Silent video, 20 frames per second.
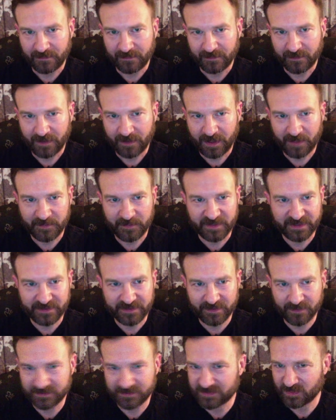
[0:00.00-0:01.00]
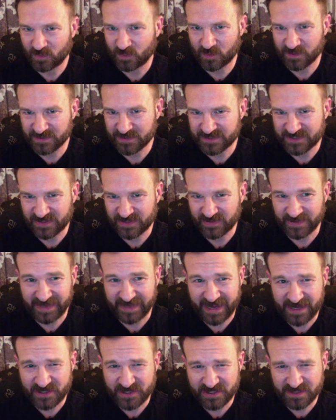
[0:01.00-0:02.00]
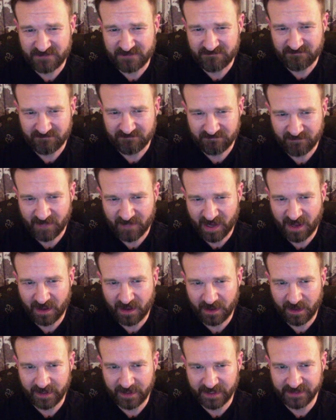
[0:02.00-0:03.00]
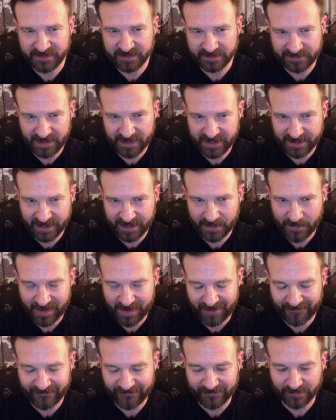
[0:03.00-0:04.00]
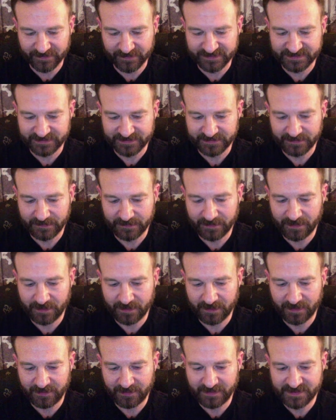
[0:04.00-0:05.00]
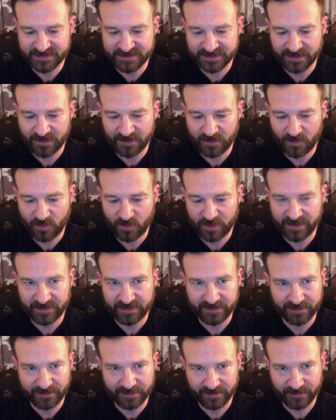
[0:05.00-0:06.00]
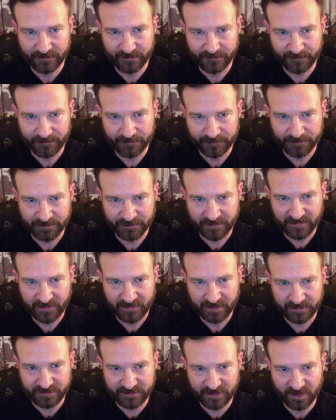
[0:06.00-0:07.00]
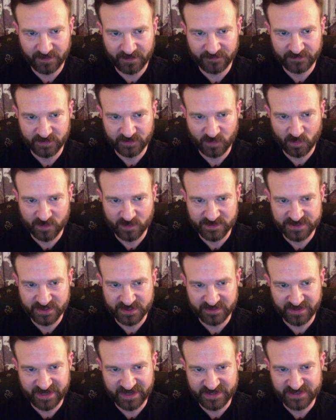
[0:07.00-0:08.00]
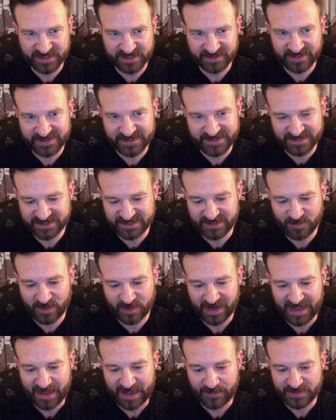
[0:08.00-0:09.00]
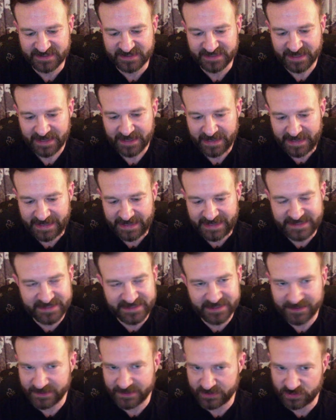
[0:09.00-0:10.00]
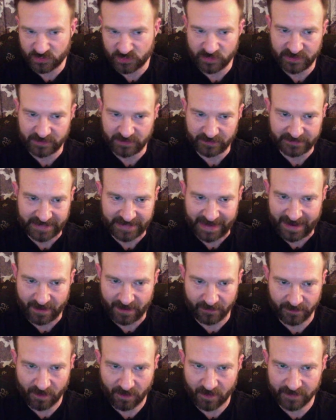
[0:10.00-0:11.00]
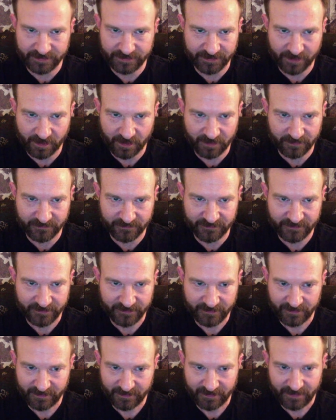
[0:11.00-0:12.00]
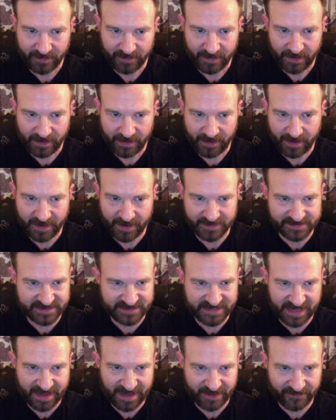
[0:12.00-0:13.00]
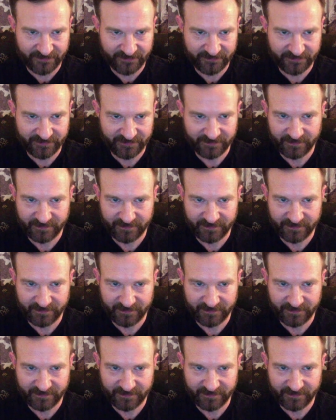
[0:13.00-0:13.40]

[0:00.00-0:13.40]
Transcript: going to go towards creation. I'd like to take him out first. Let's go with Dove towards creation. Let's just see what happens. He's going to drill down on Dove and Zeph